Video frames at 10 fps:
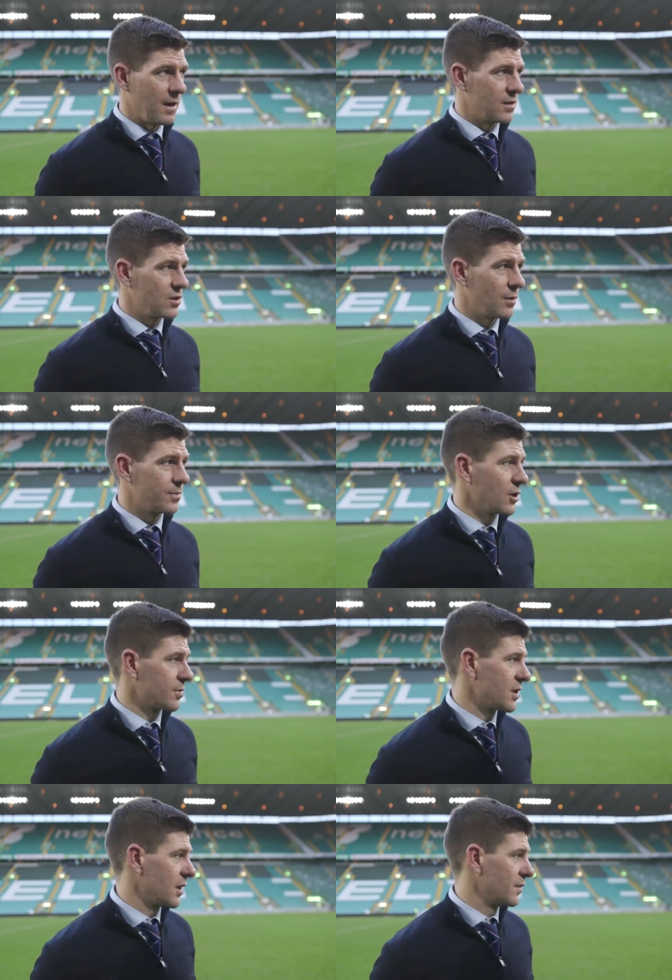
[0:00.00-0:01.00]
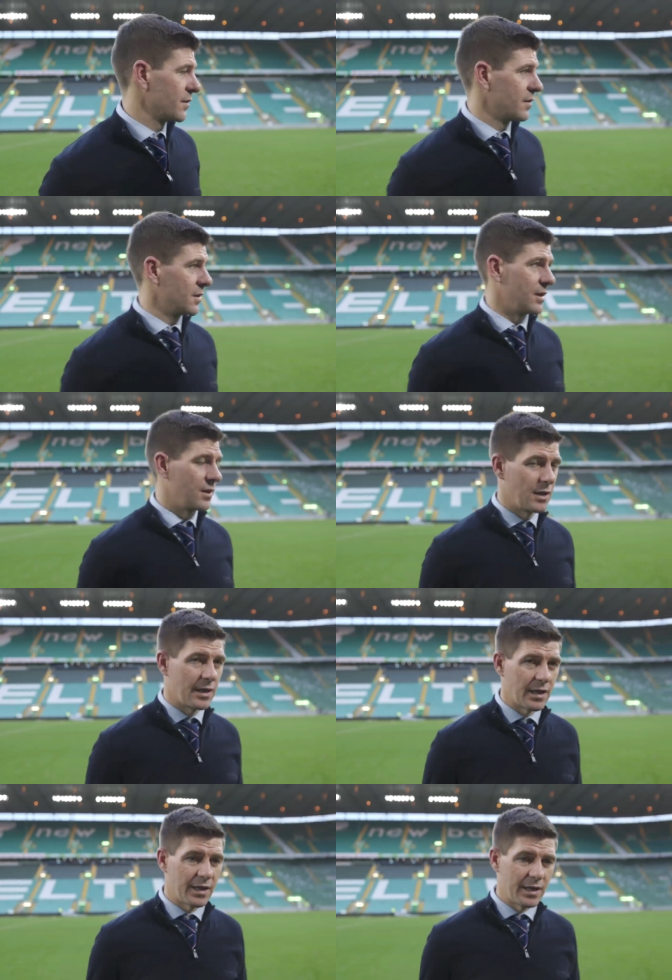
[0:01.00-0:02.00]
Yeah, top save
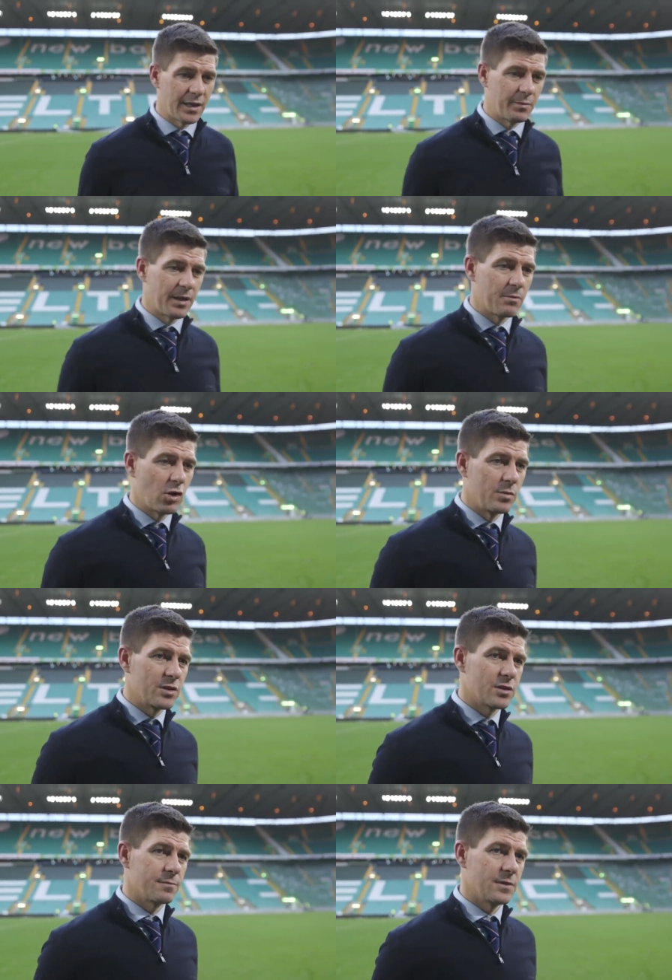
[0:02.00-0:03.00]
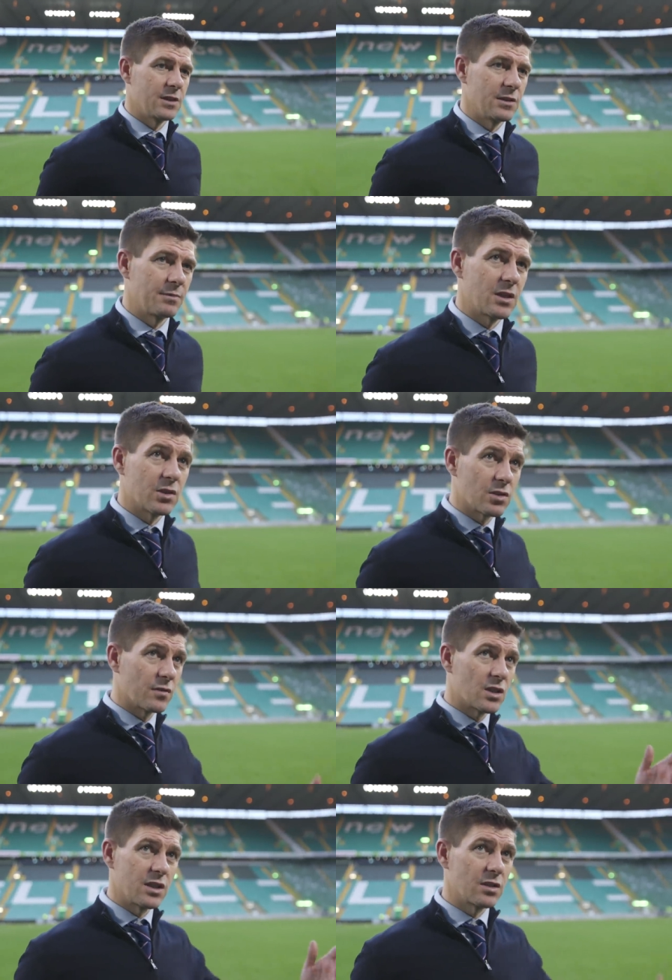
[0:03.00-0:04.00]
at a big moment, because
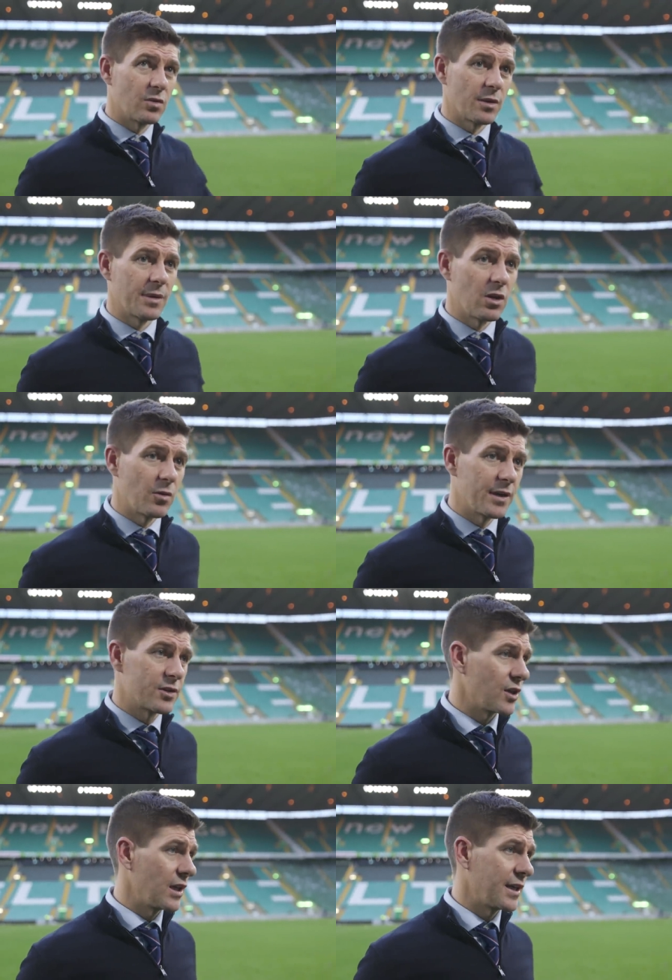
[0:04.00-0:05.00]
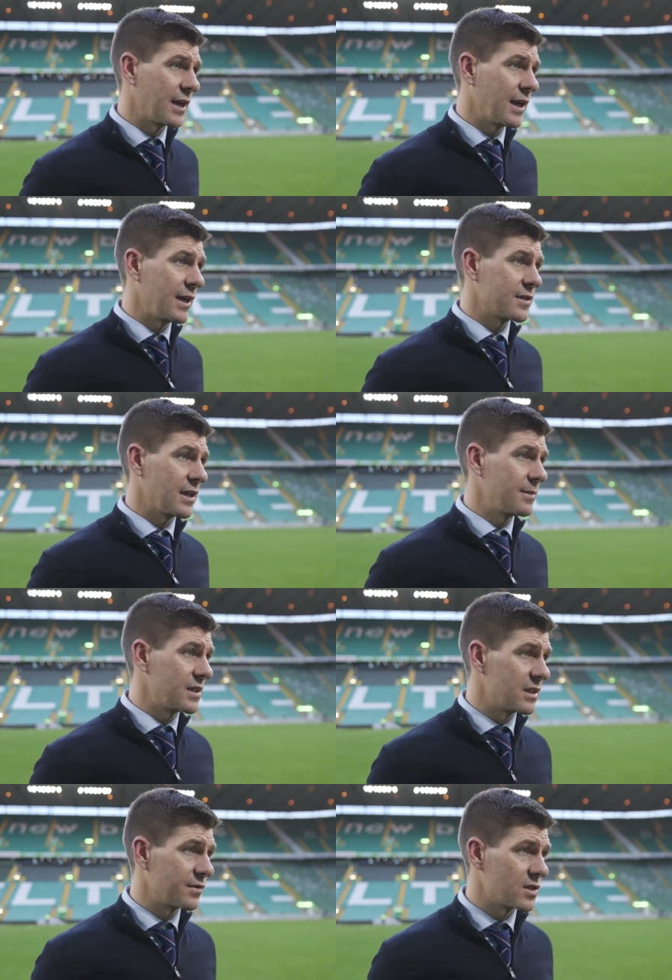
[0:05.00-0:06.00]
obviously you don't want to be going in trailing at half-time.
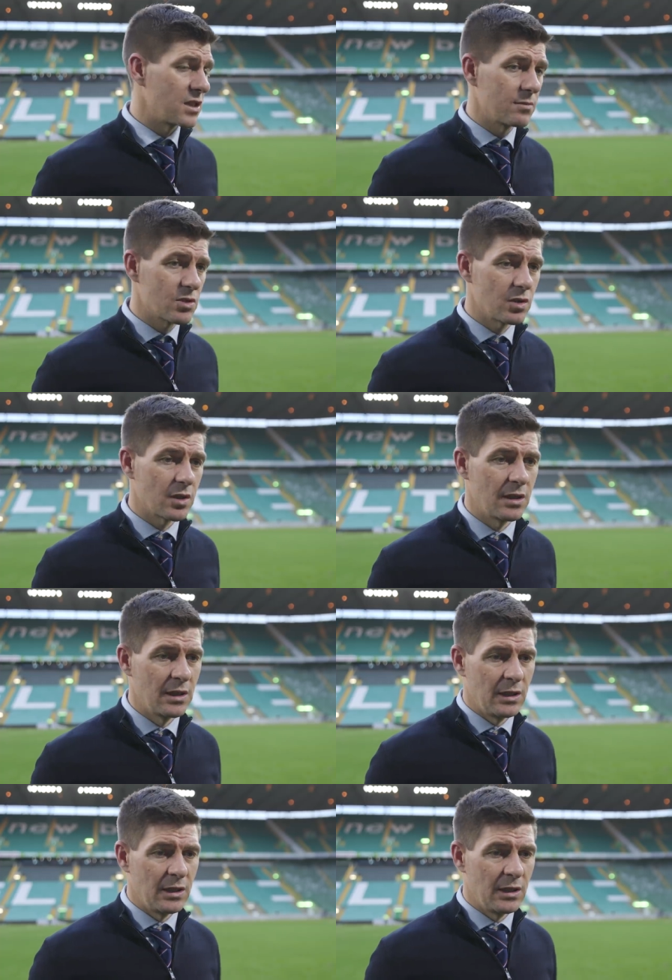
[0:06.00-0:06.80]
It's a different team talk.